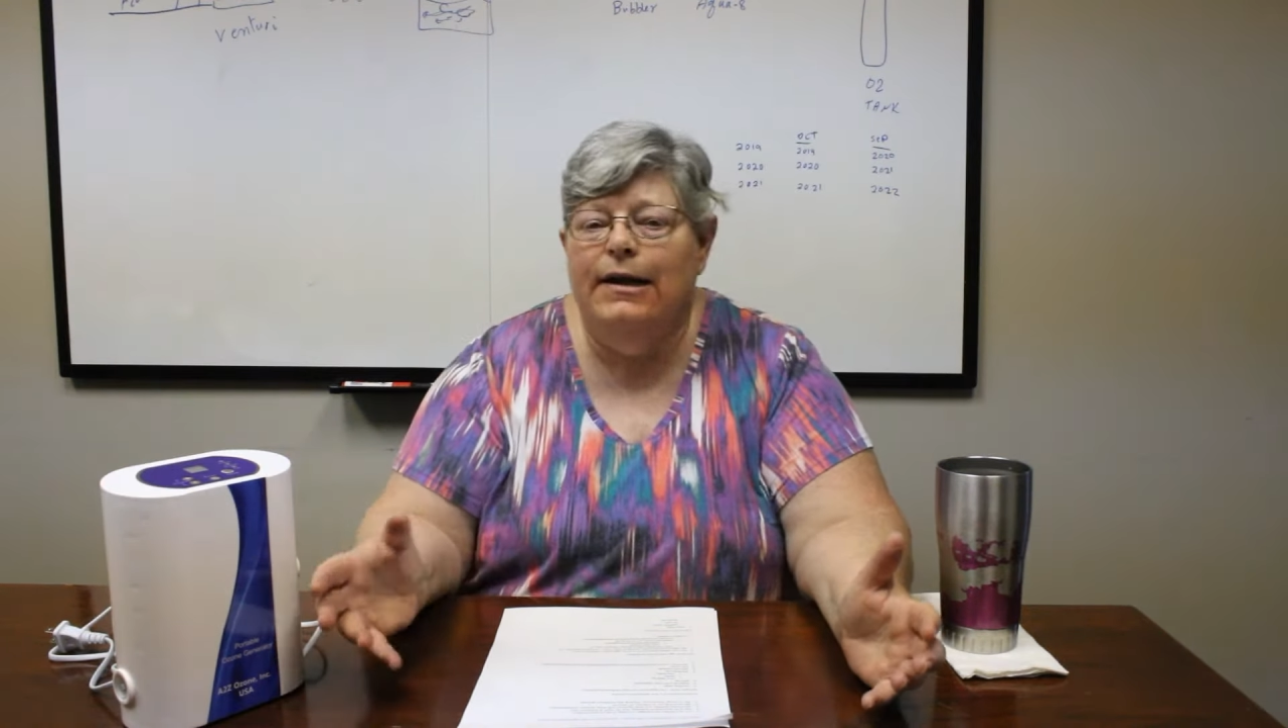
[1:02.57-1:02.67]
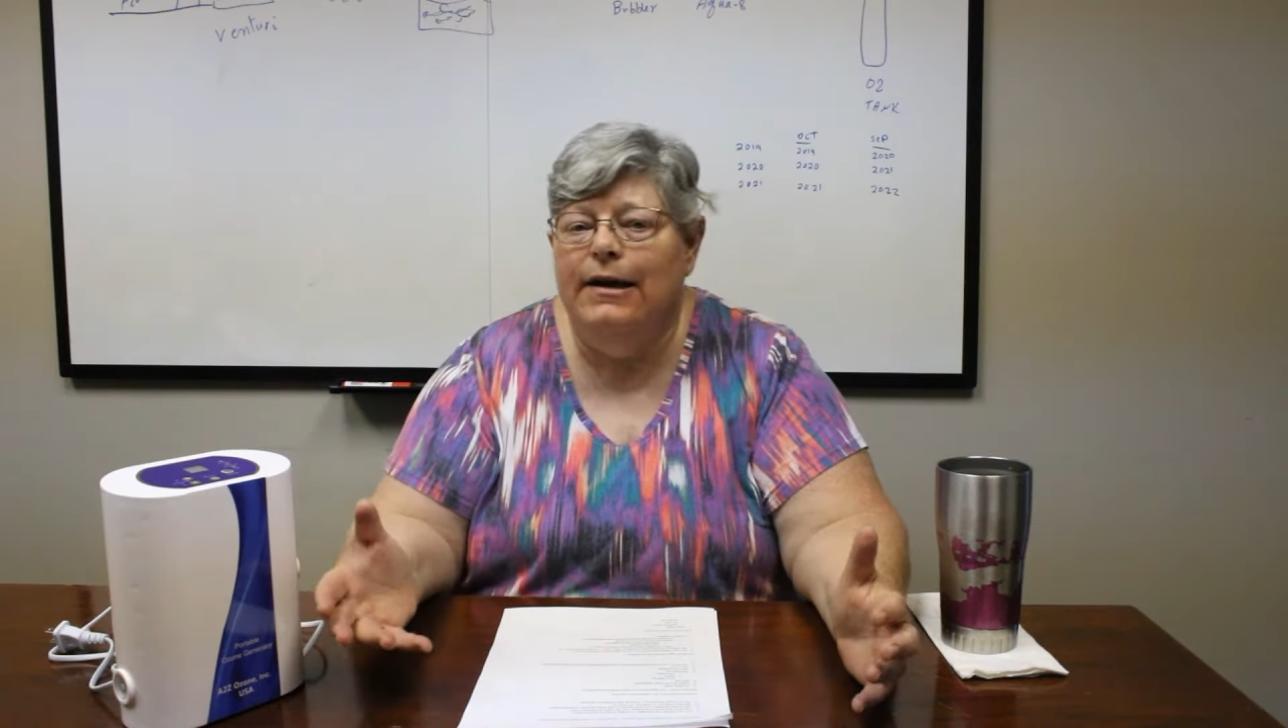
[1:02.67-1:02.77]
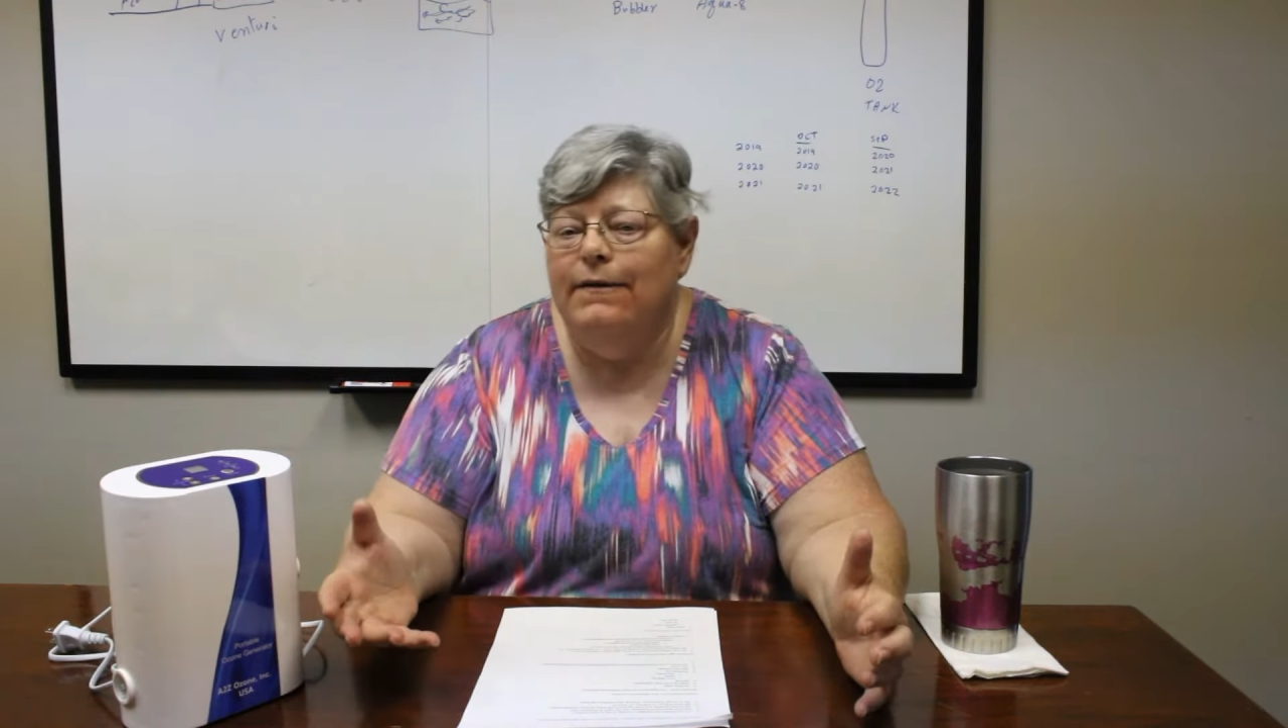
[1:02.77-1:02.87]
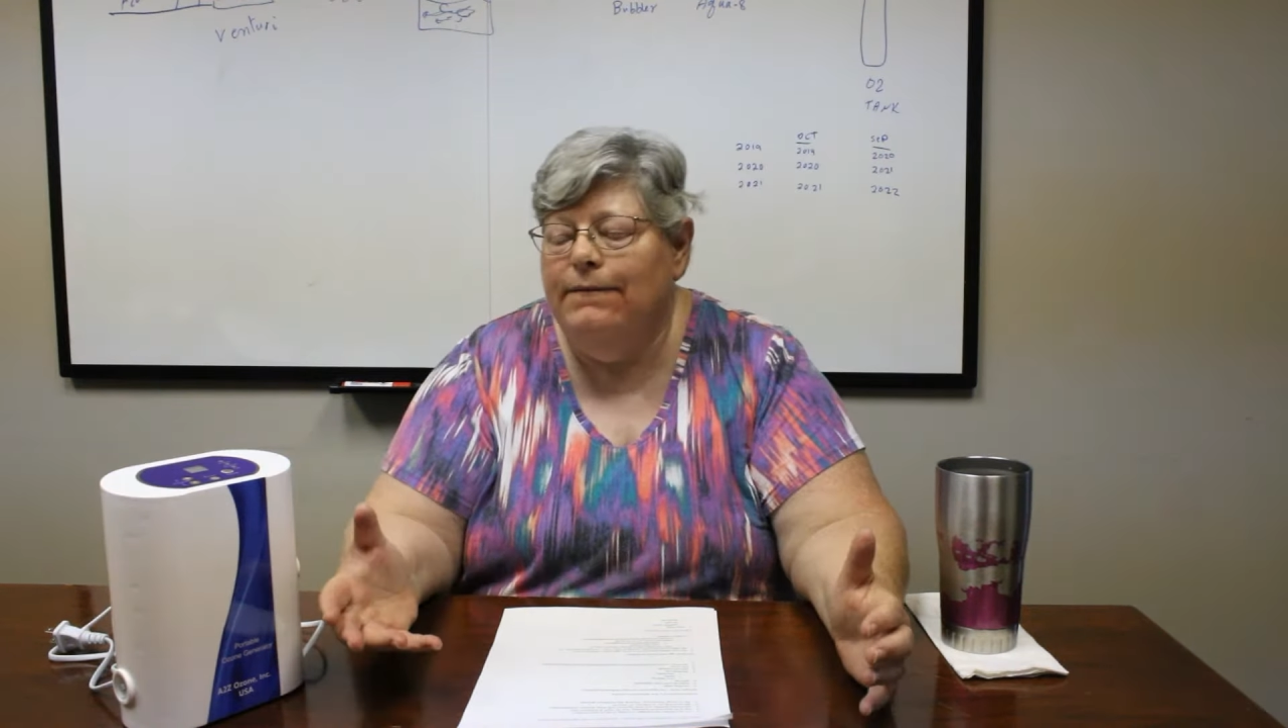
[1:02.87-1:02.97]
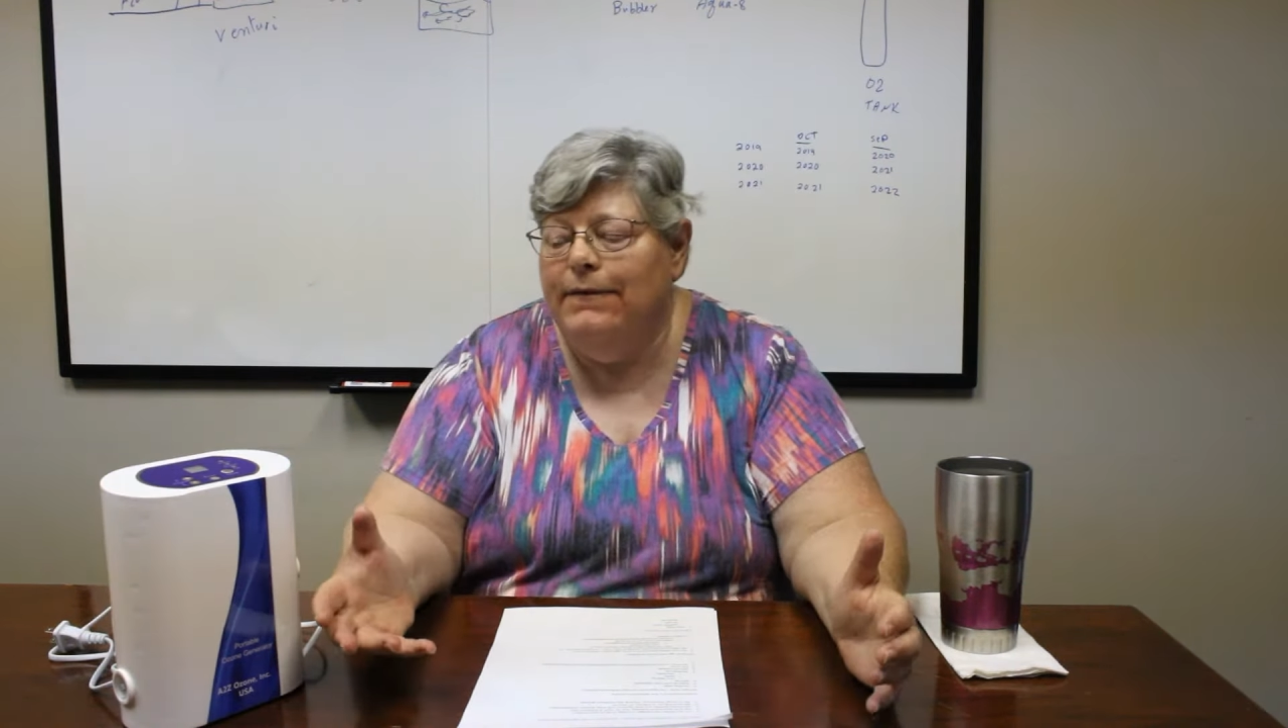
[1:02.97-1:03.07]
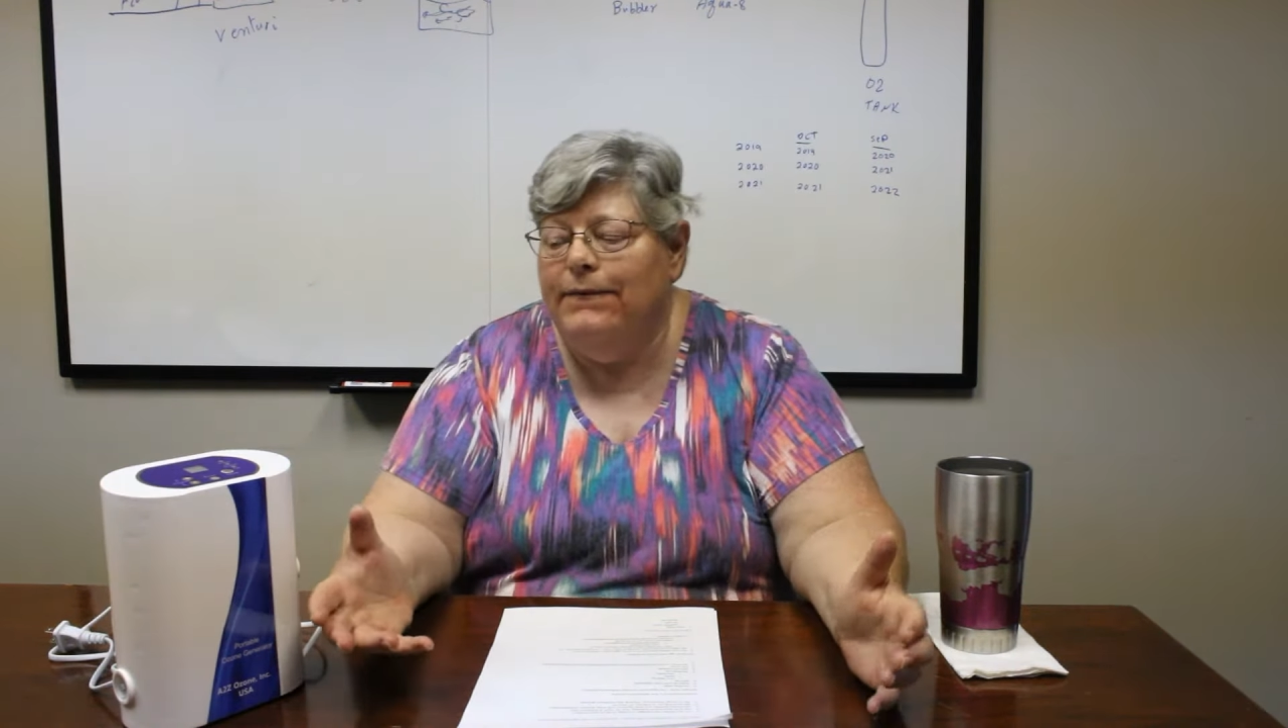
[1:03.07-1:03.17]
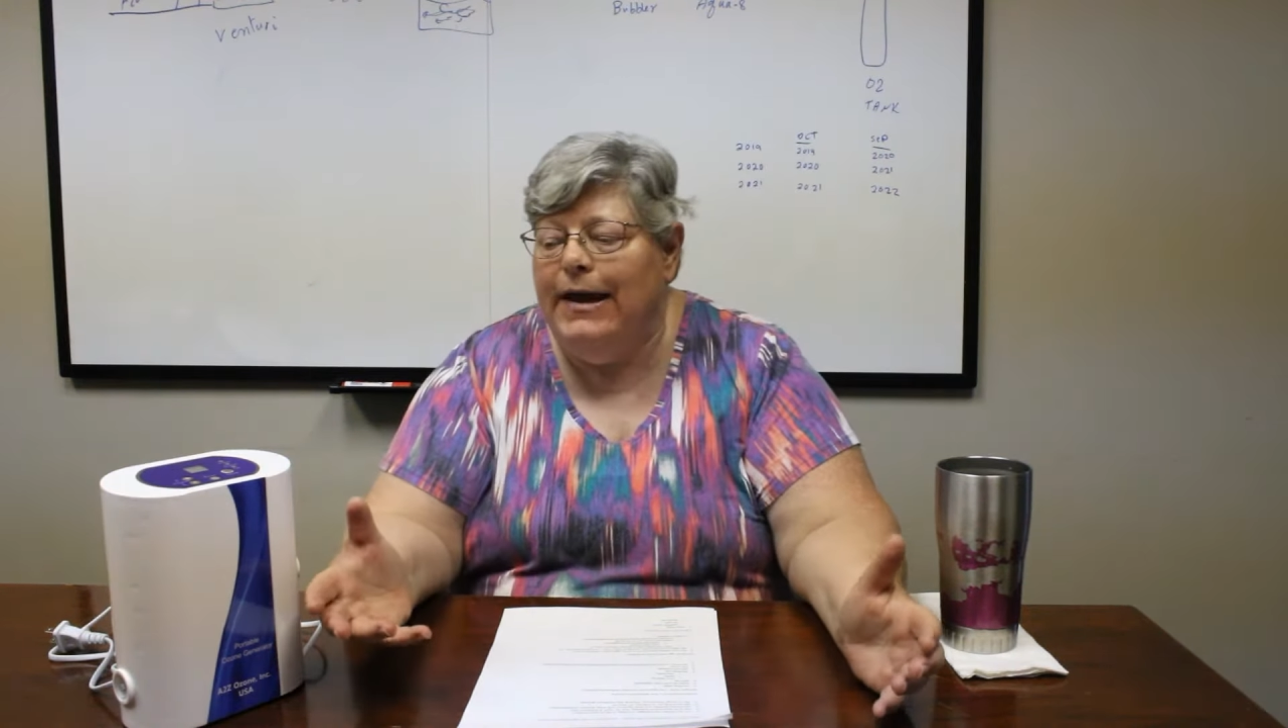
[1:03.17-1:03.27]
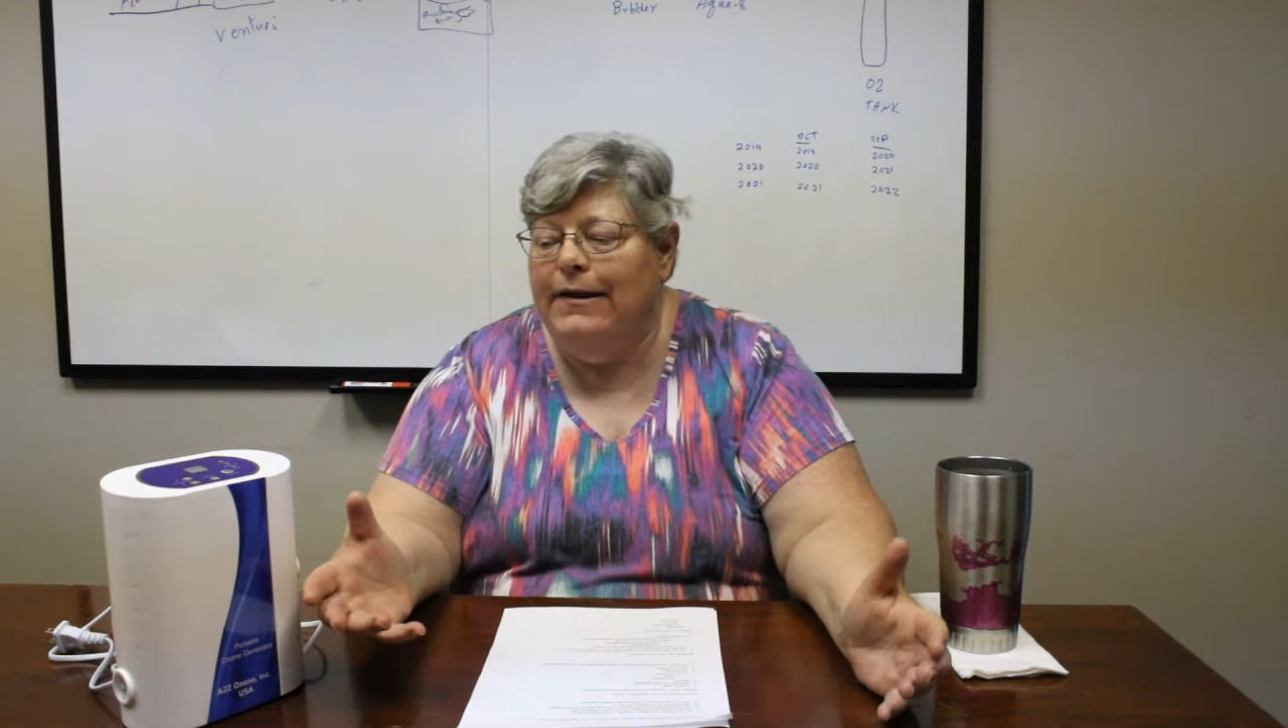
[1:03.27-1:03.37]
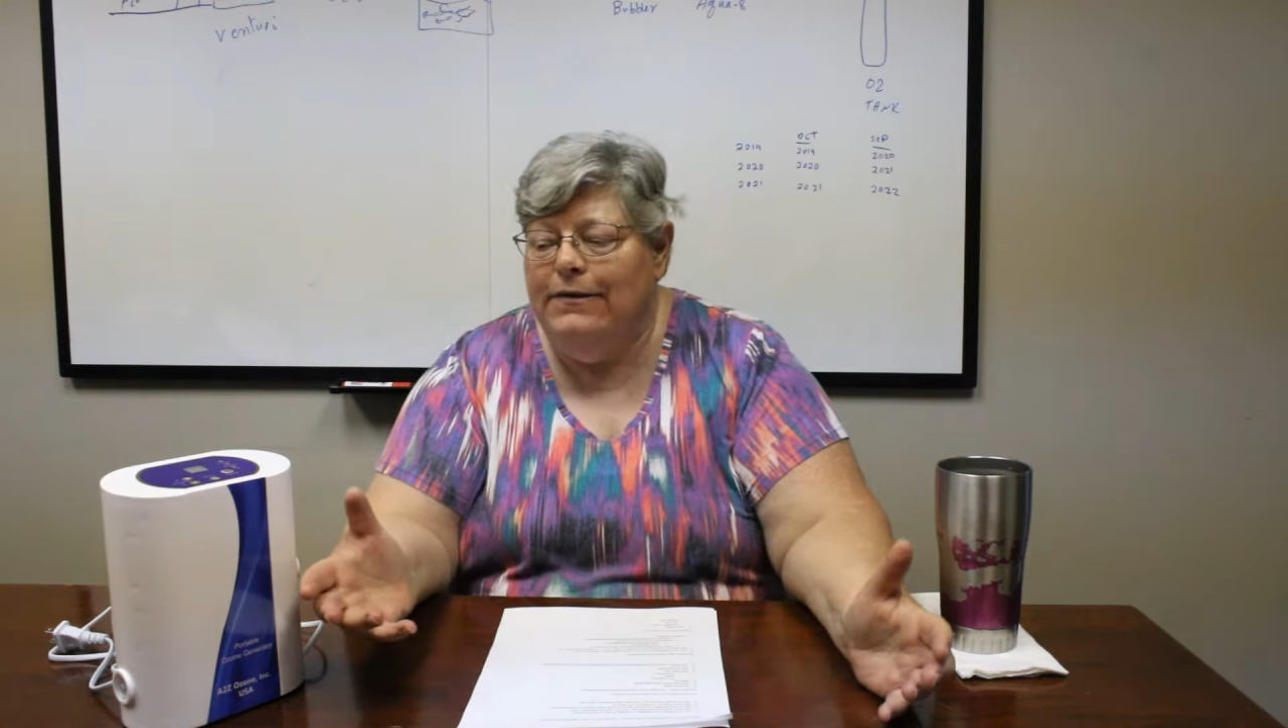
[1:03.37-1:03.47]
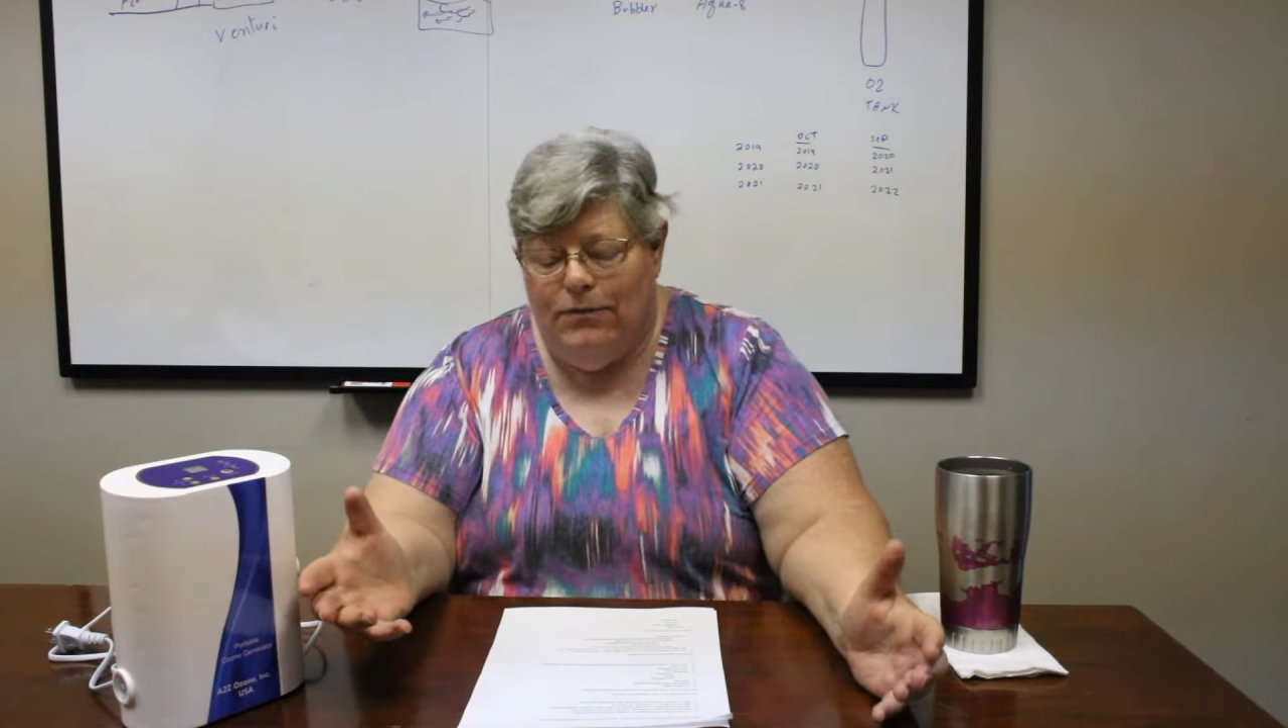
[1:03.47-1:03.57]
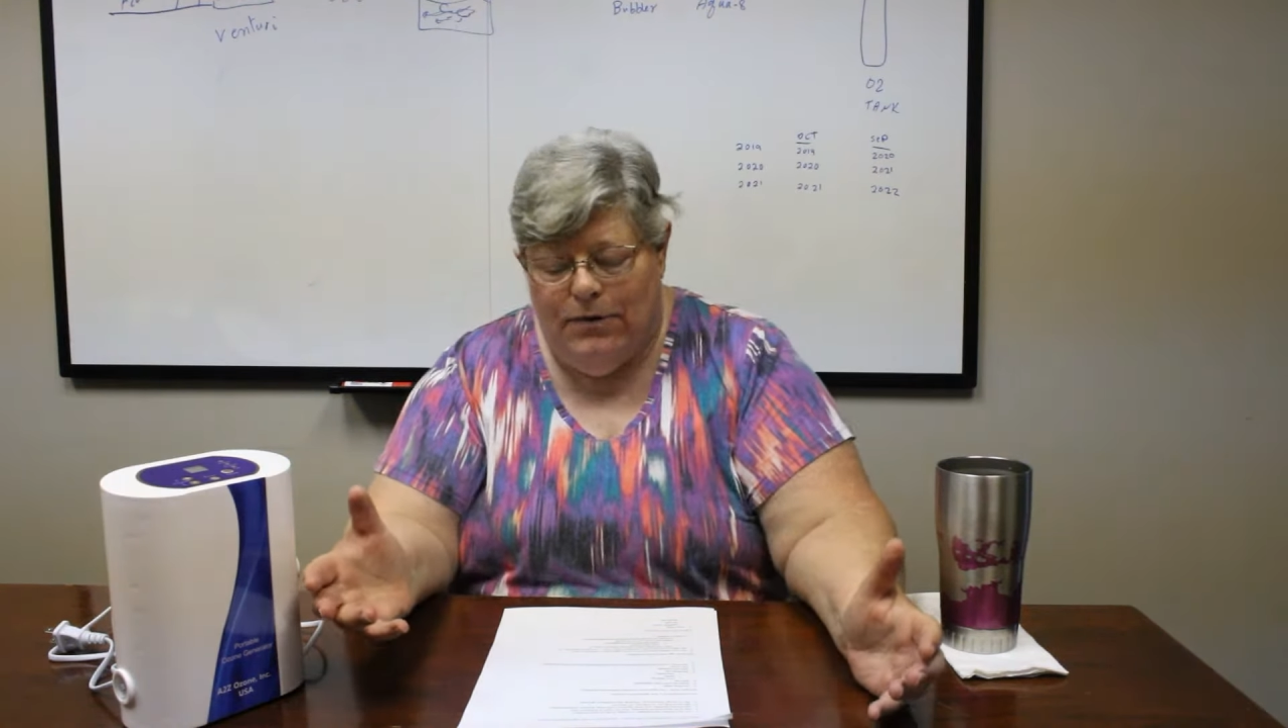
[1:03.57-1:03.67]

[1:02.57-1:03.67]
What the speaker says: and if the fan's